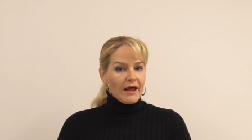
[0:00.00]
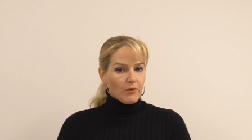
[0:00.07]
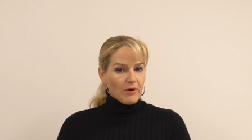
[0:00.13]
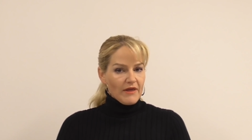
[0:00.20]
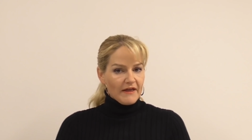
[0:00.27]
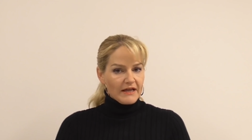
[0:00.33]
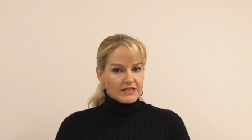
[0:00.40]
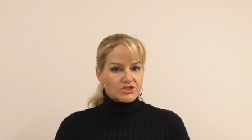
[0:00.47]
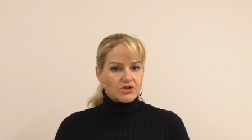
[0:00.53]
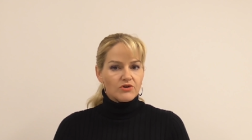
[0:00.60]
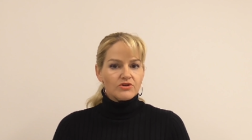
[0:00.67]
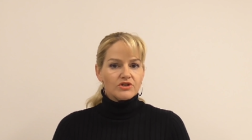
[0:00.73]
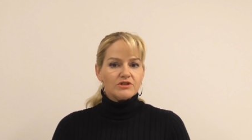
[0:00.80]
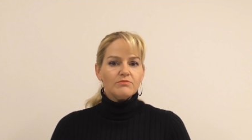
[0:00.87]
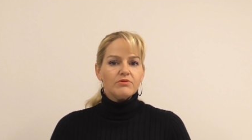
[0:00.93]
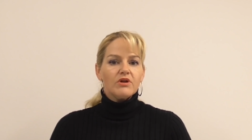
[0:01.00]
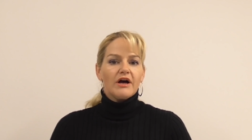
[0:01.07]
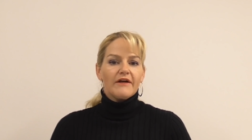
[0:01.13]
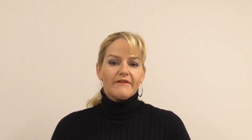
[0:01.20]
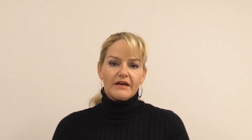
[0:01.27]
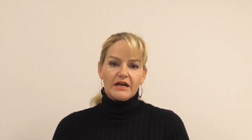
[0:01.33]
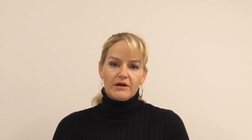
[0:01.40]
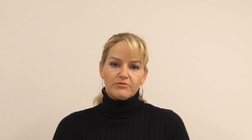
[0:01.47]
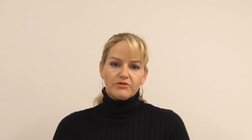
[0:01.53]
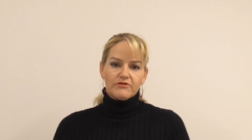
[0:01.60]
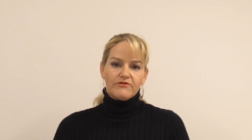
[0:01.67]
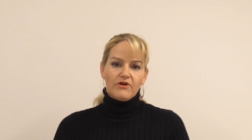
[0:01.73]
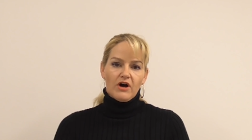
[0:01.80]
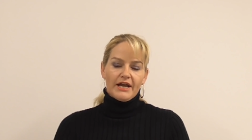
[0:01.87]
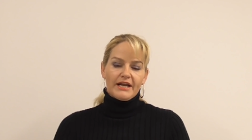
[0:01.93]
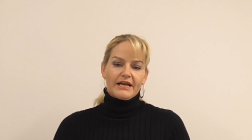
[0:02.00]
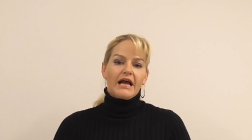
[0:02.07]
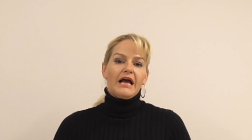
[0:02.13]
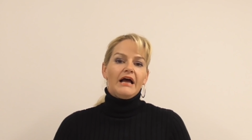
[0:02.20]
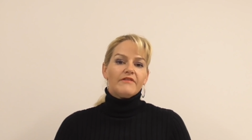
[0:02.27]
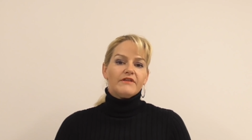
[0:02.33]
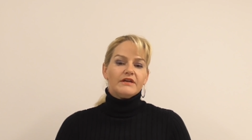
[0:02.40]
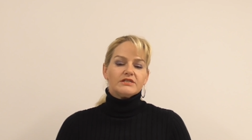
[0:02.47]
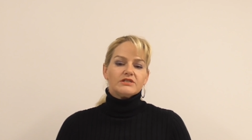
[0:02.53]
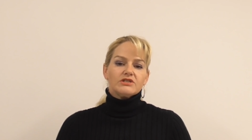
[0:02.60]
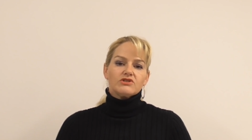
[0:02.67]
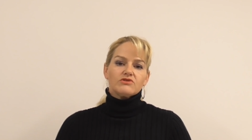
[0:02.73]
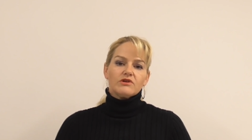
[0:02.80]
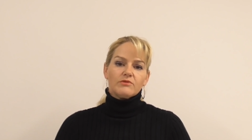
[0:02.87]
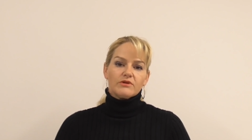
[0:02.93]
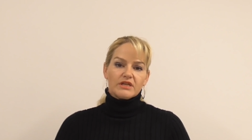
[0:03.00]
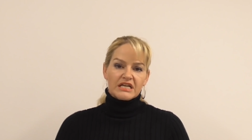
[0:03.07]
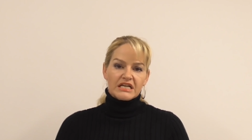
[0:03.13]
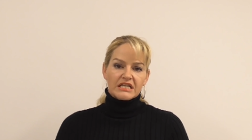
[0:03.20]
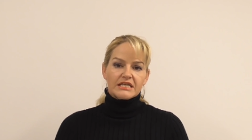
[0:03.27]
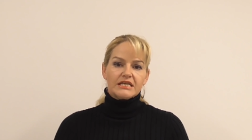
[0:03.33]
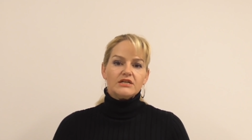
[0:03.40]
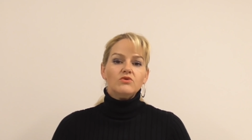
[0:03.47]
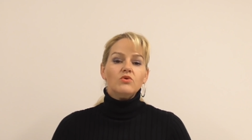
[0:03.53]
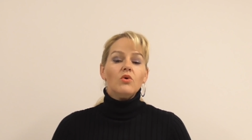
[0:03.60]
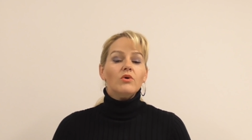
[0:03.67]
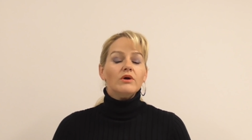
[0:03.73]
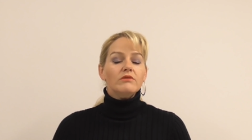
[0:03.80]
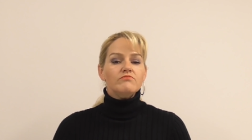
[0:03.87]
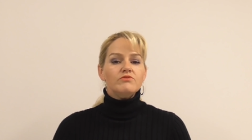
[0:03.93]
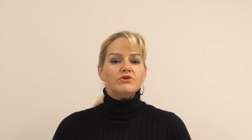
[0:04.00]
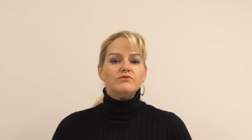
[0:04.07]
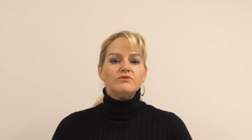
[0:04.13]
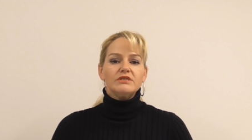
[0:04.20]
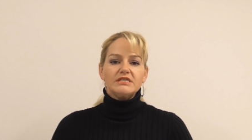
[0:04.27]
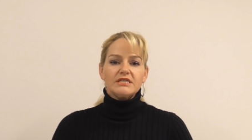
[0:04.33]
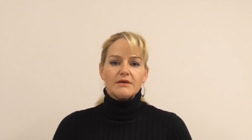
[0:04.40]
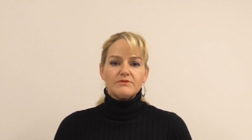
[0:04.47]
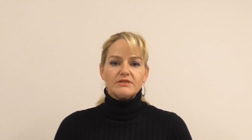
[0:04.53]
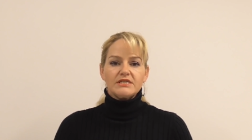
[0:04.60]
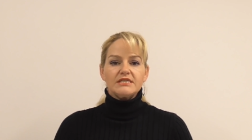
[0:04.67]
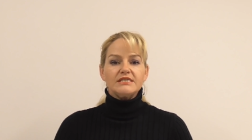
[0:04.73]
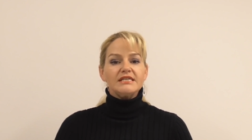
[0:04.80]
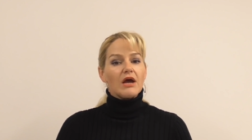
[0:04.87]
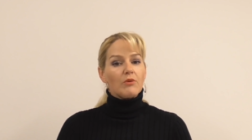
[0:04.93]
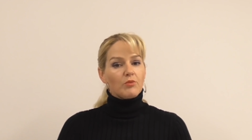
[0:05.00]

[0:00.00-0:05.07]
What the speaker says: Now, where they don't comply, they are providing the industry with an illegal or impure substance,